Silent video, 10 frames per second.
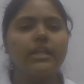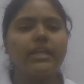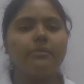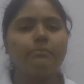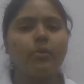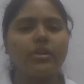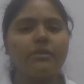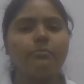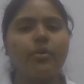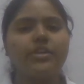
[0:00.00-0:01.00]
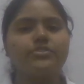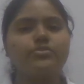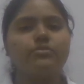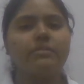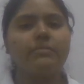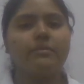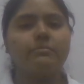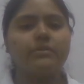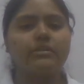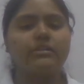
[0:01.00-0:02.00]
Important points to
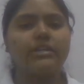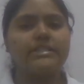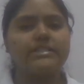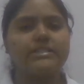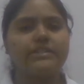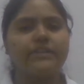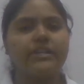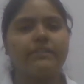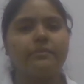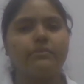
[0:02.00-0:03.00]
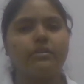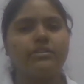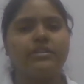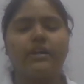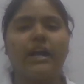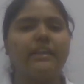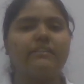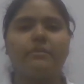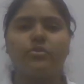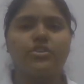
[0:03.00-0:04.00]
remember considering
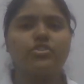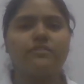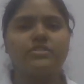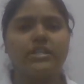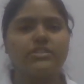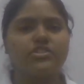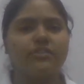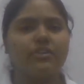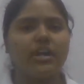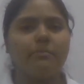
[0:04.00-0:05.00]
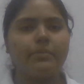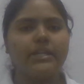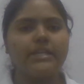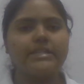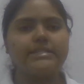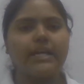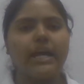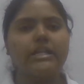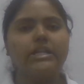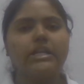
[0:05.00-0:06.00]
regarding remuneration of directors of a company is
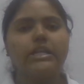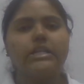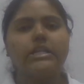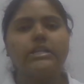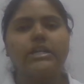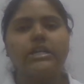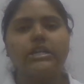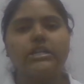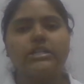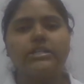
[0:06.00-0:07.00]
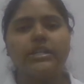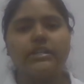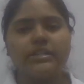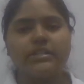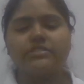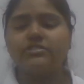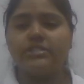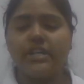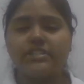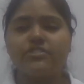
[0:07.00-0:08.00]
that the
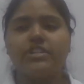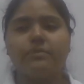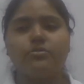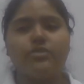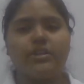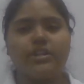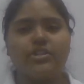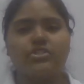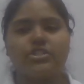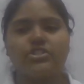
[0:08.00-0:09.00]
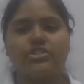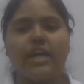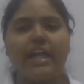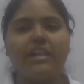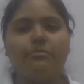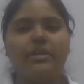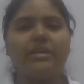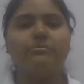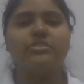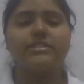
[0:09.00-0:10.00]
director's remuneration shall
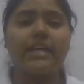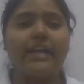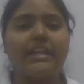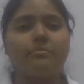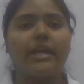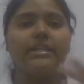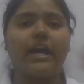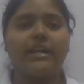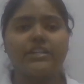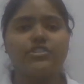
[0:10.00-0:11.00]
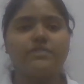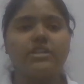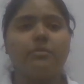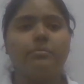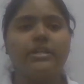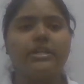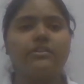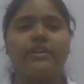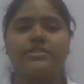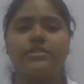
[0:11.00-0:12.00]
be decided by the articles of the company,
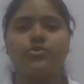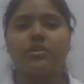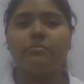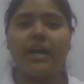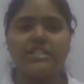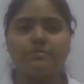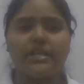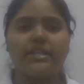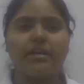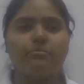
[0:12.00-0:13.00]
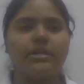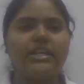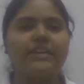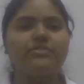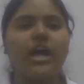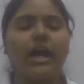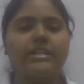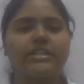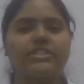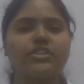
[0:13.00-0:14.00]
a resolution passed by the company. If the
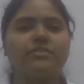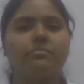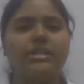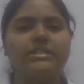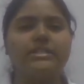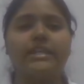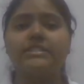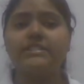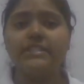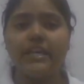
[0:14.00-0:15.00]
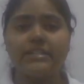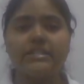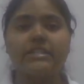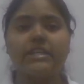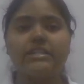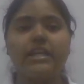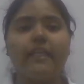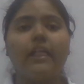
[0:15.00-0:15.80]
articles of the meeting necessitated it,